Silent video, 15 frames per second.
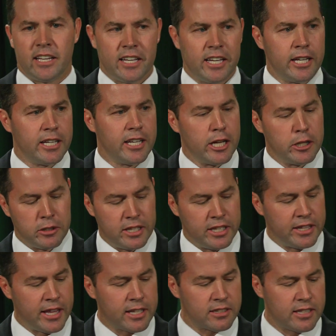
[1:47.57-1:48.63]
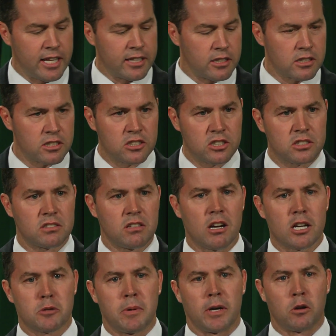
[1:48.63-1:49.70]
And that doesn't just
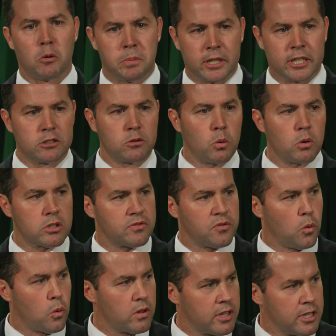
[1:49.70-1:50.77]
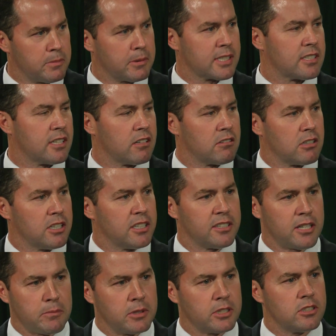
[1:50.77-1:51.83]
talk about opening doors for them,
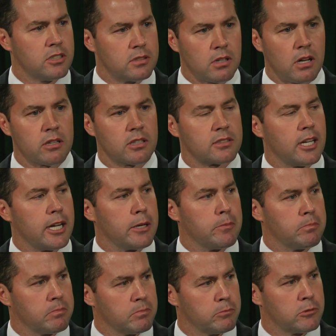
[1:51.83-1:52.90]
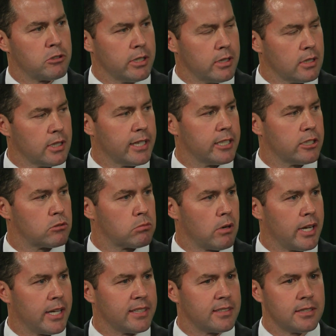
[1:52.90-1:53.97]
etc. I mean, just all the time. Treat the ladies
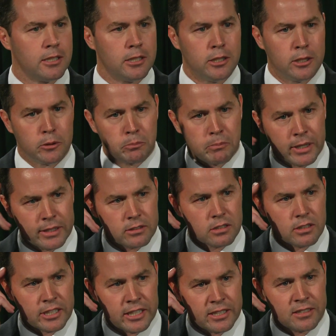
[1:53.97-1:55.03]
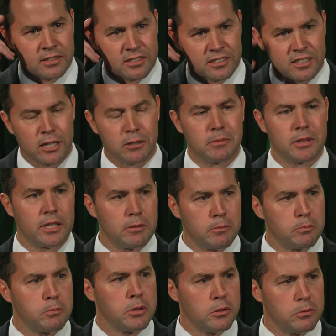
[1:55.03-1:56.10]
right mentally.
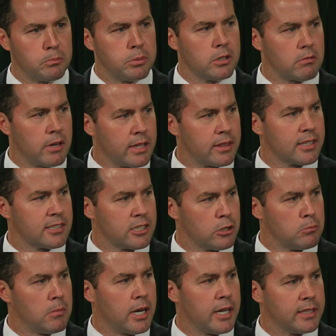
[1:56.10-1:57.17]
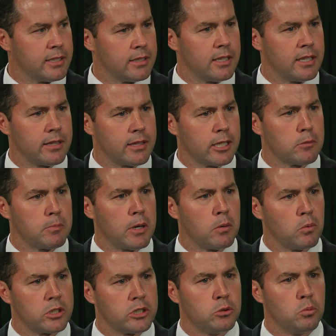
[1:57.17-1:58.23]
Put the right things in your mind and think
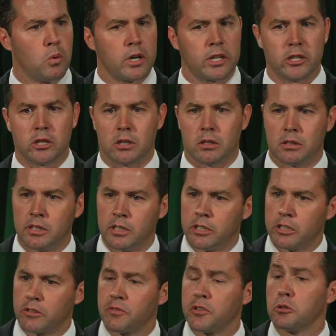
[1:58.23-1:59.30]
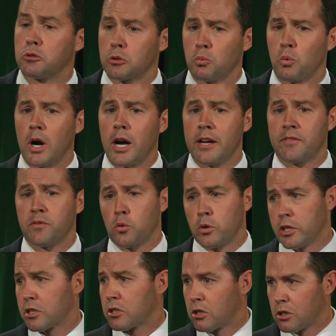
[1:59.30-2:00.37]
about what you want your future wife or
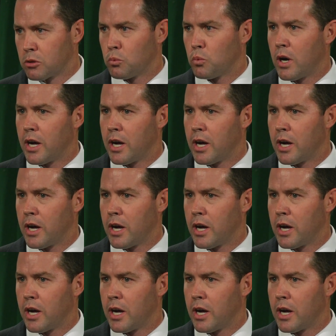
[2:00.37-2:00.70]
your current